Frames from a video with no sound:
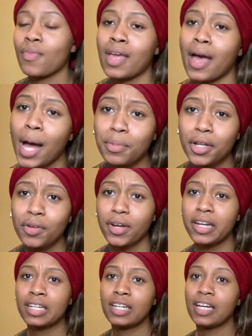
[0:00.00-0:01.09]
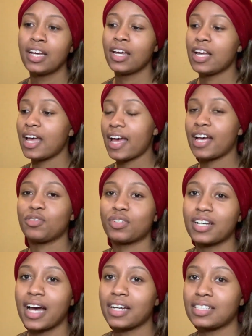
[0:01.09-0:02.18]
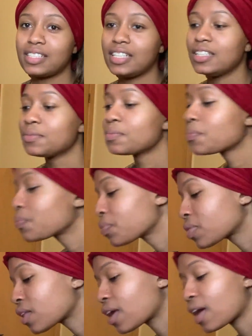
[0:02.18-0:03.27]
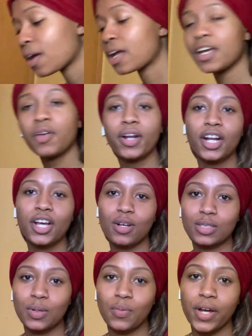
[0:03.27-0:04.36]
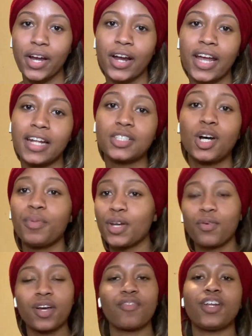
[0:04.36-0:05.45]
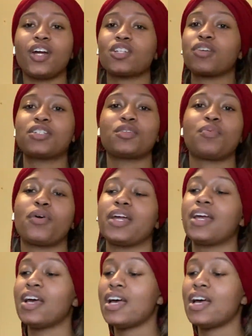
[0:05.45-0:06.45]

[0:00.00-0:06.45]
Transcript: I'm getting ready. As you can kind of see, I'm getting ready to go somewhere, and it's gonna be a quick video, straight to the point.